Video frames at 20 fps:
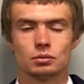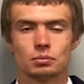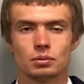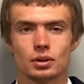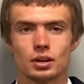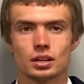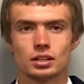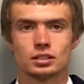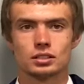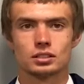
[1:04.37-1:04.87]

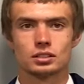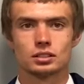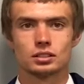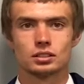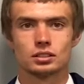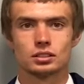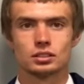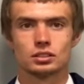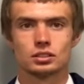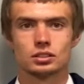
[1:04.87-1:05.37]
price.
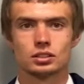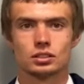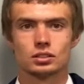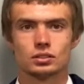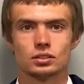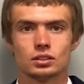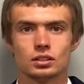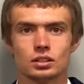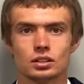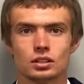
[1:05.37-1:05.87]

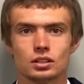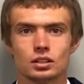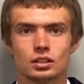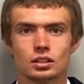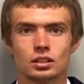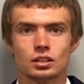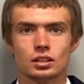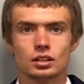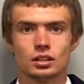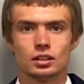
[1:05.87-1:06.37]
So
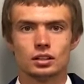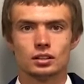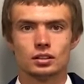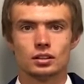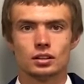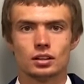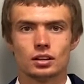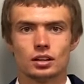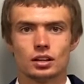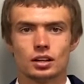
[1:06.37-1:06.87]

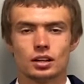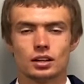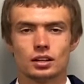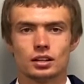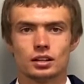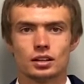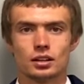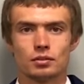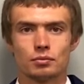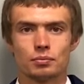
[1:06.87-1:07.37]

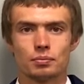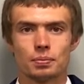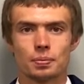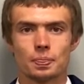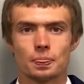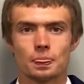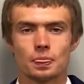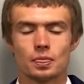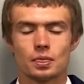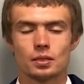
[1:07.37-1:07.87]
I
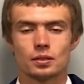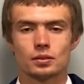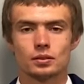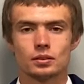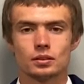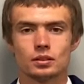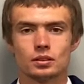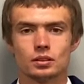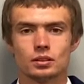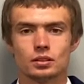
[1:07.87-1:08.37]

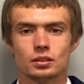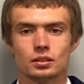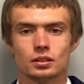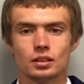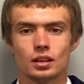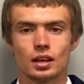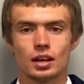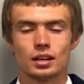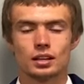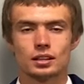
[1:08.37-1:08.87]

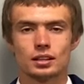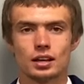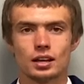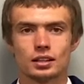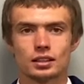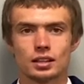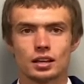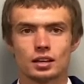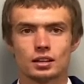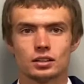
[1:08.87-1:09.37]
added
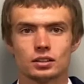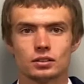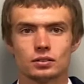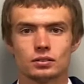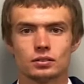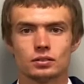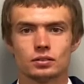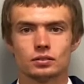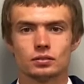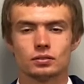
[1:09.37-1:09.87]
that year
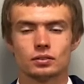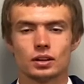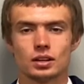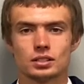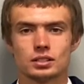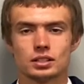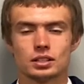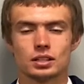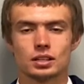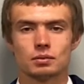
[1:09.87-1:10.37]
as
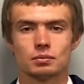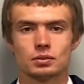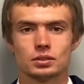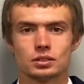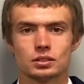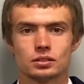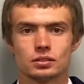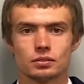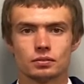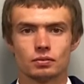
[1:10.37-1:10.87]
income was
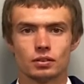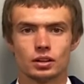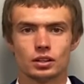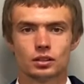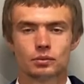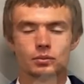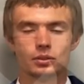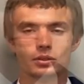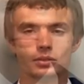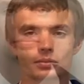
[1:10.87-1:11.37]

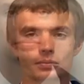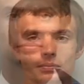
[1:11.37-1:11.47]
available.